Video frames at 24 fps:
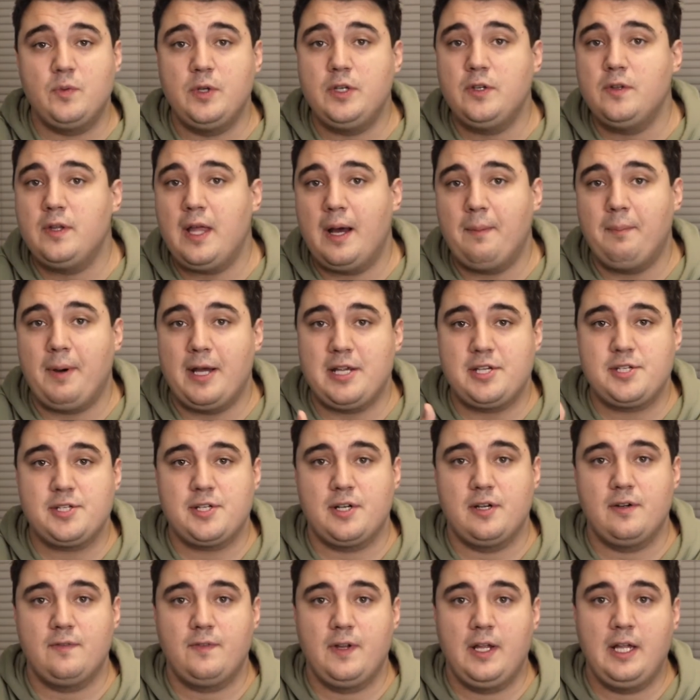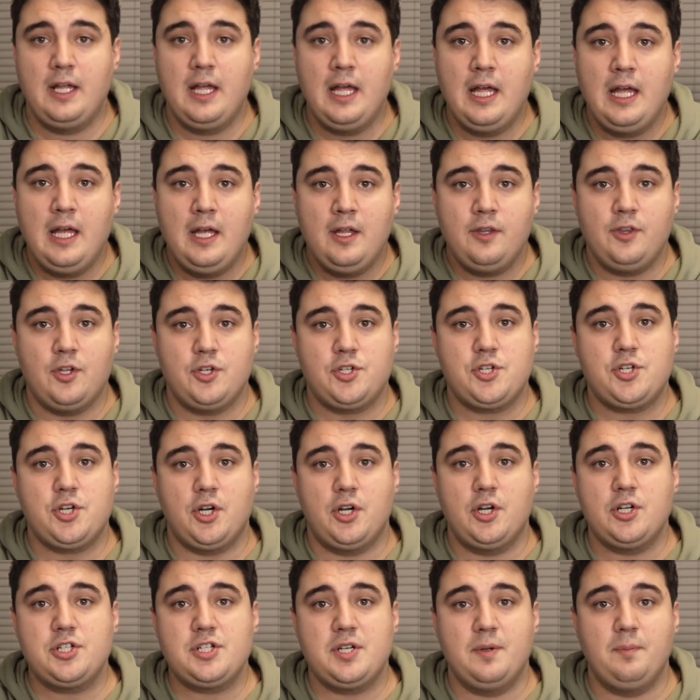We do that by serving the
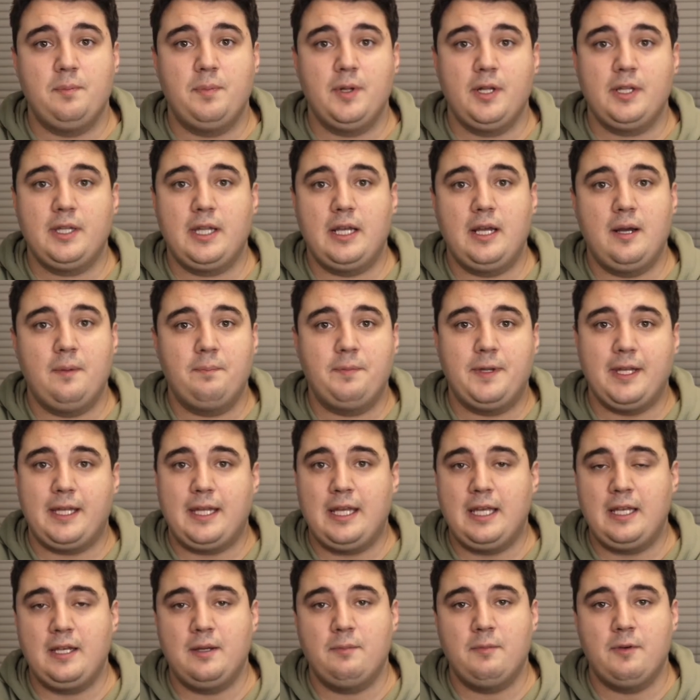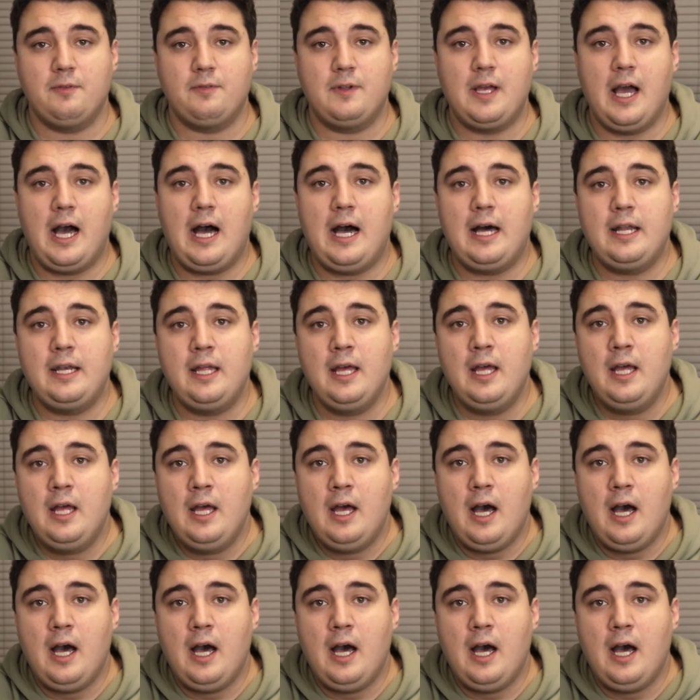church and building up the kingdom of God.